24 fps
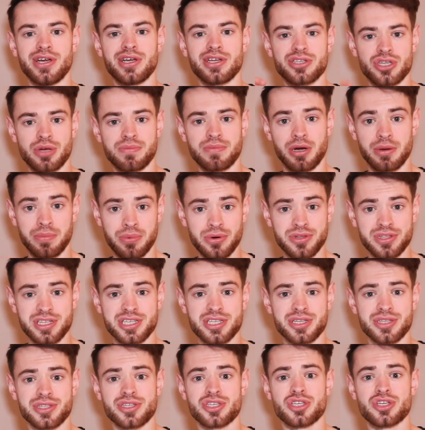So I'm going to put
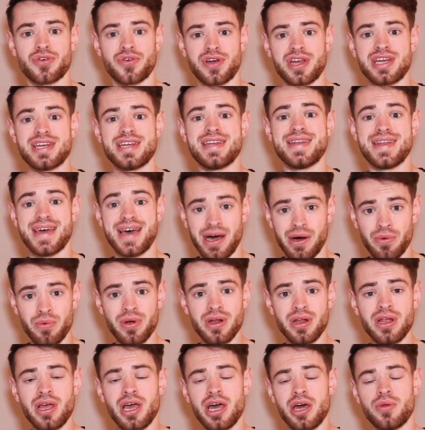this on the screen now,
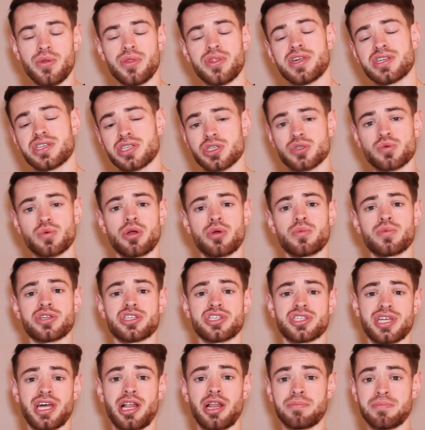and this is one which
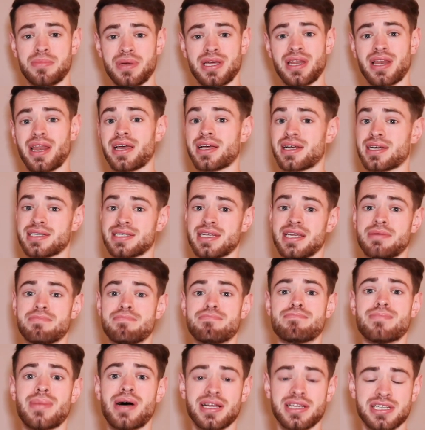has helped me, like I said,
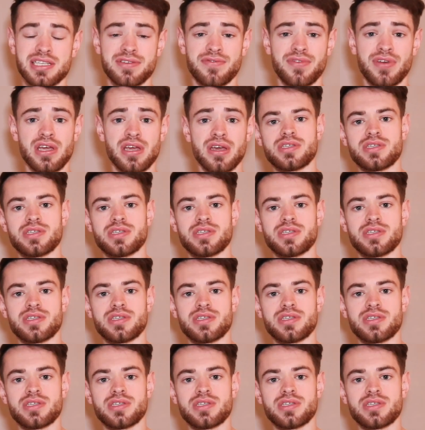massively.